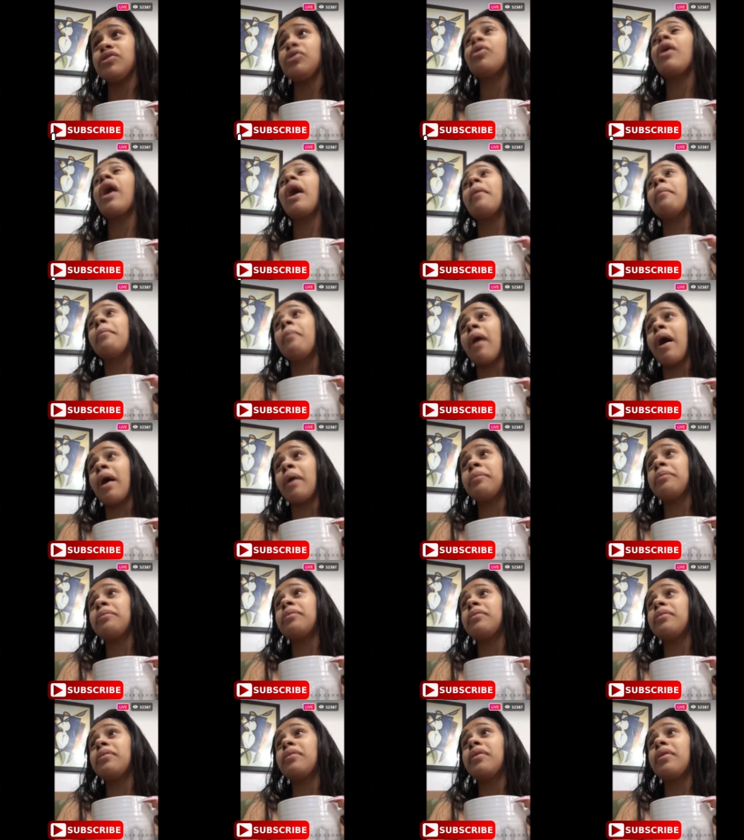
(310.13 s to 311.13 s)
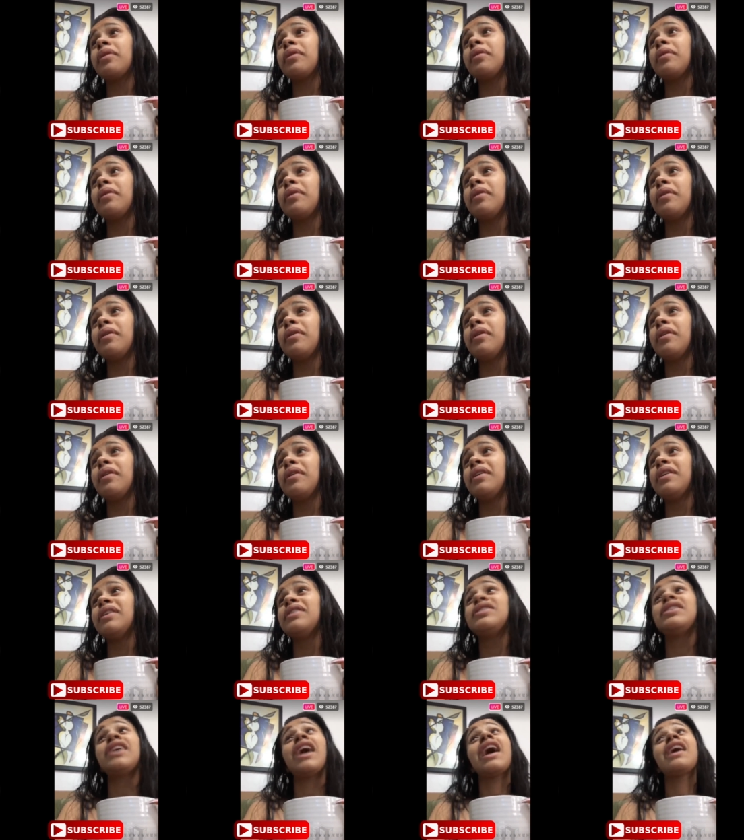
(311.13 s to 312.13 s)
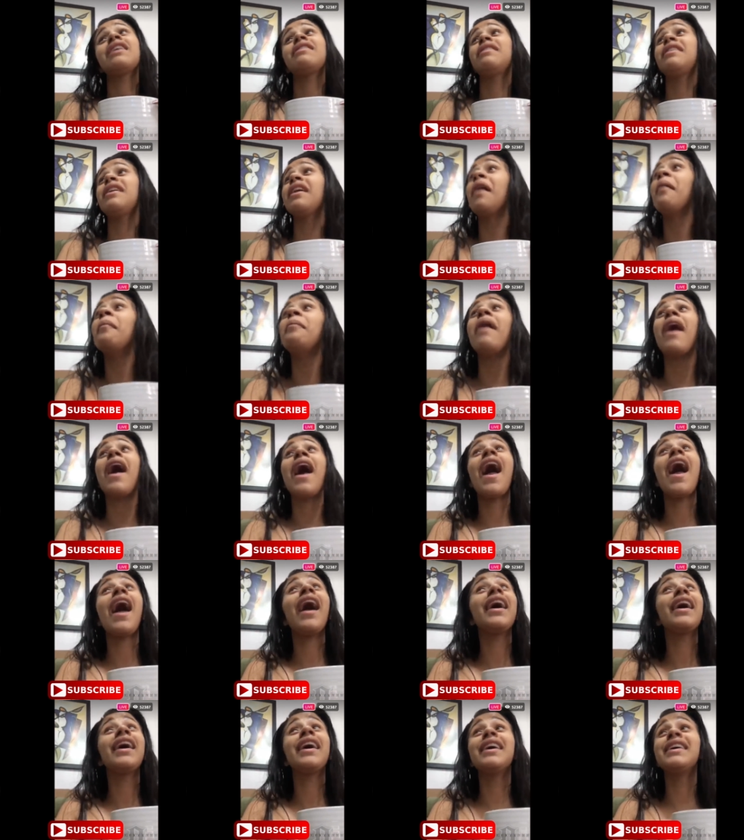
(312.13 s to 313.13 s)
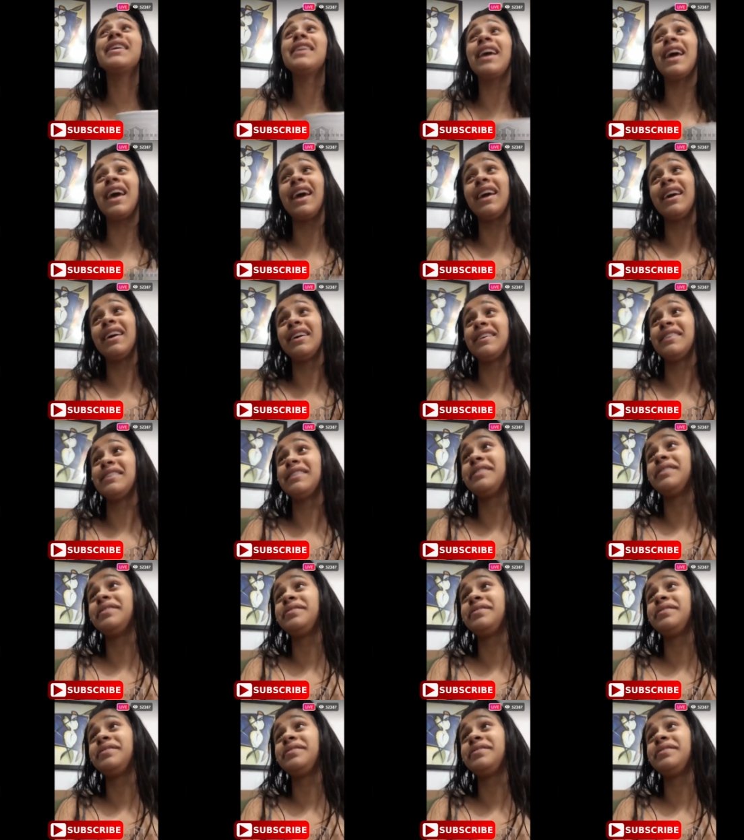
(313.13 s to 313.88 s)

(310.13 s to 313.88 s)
You got mom. She's having a bad hair day. having a bad hair day.